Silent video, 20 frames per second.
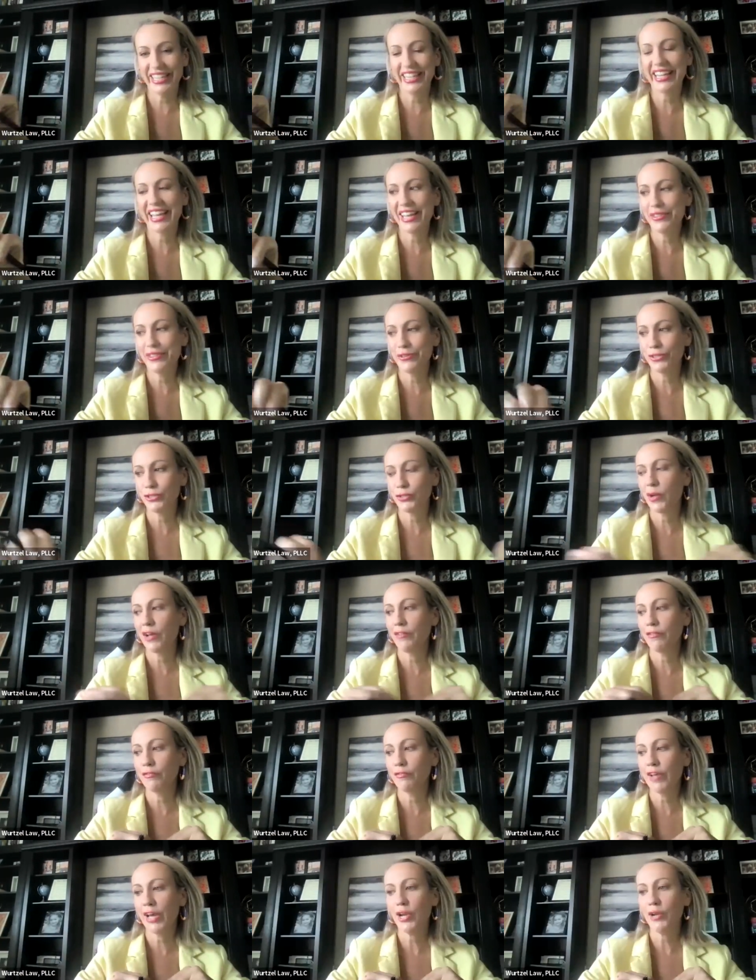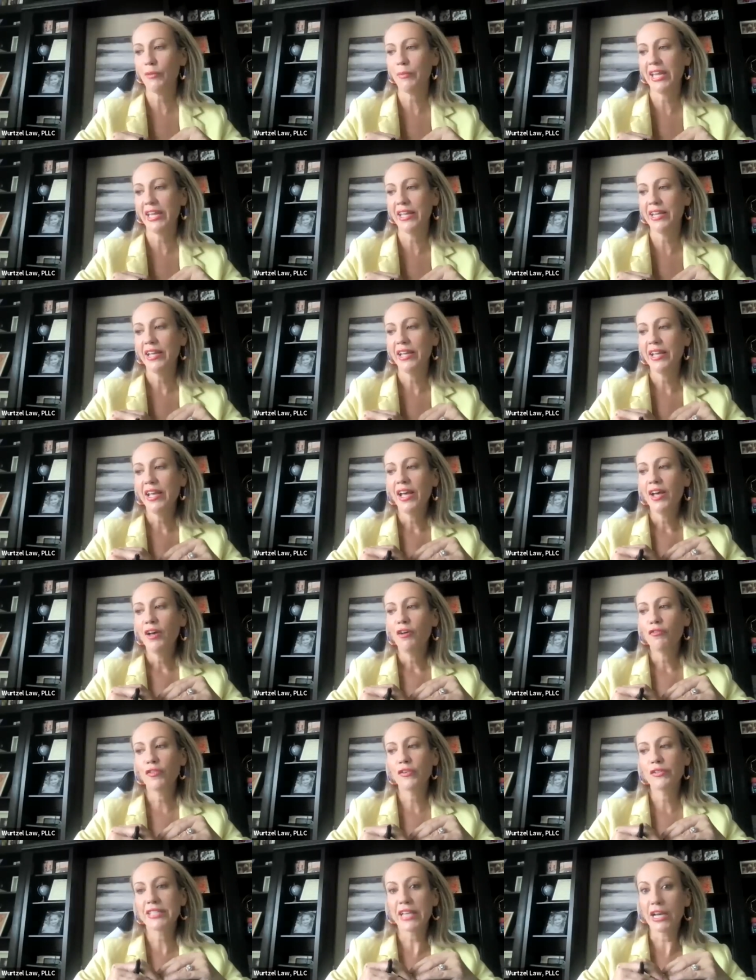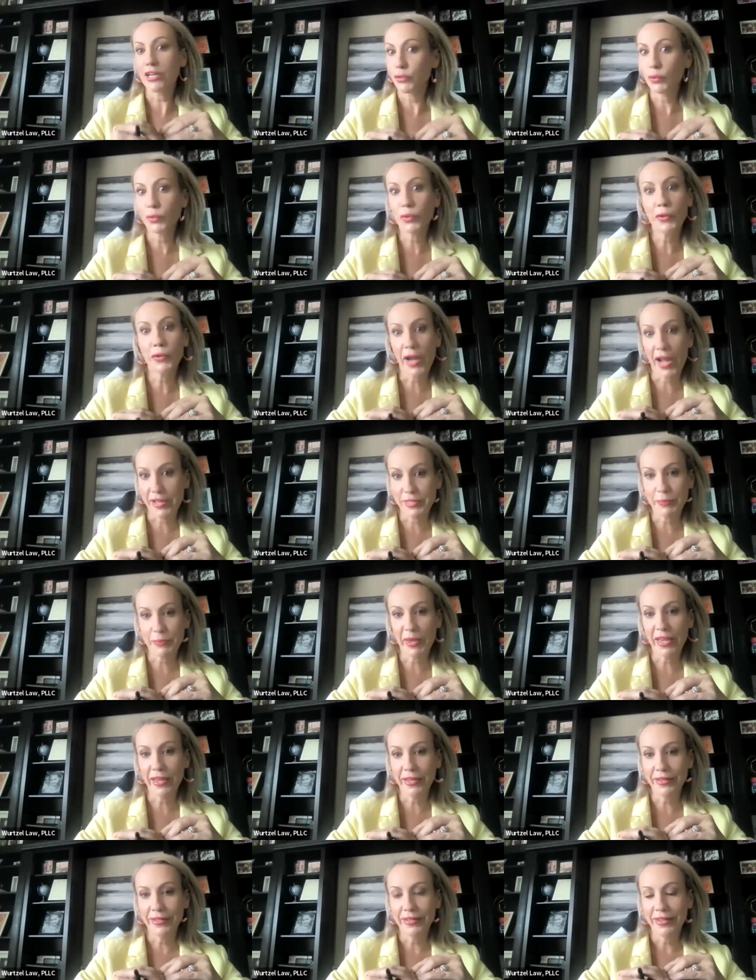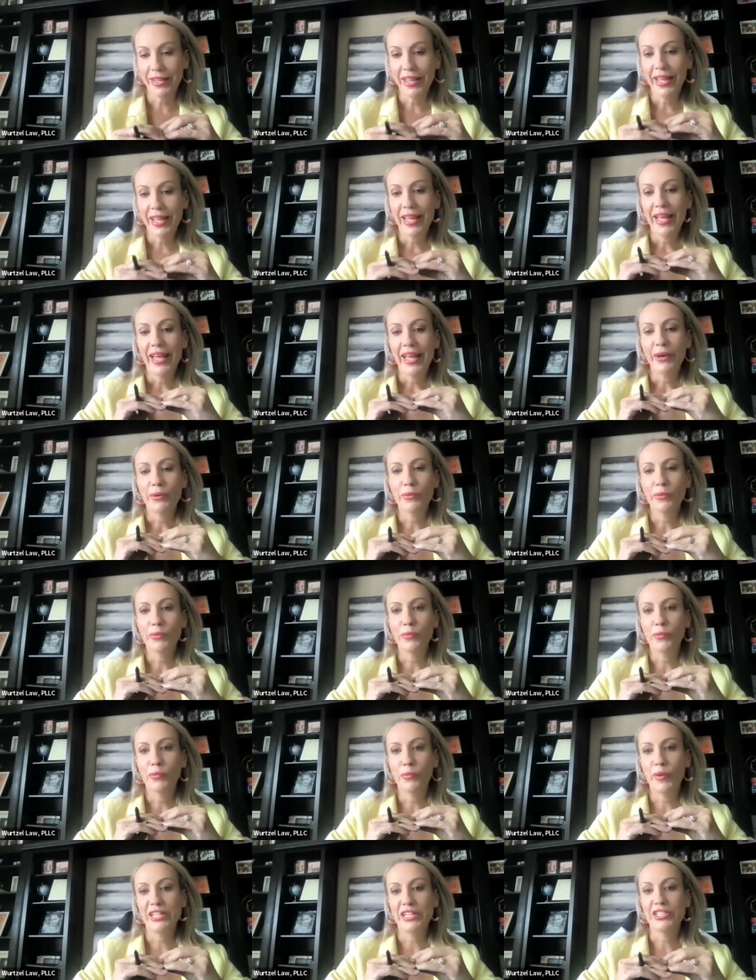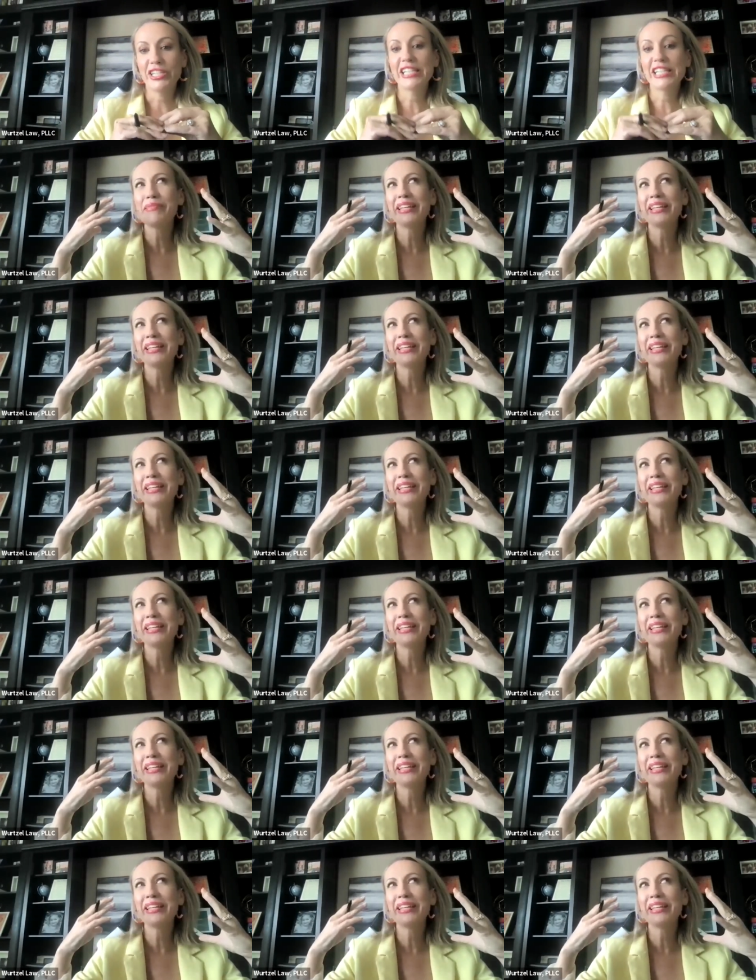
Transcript: in a K through 12 environment for sexual harassment, which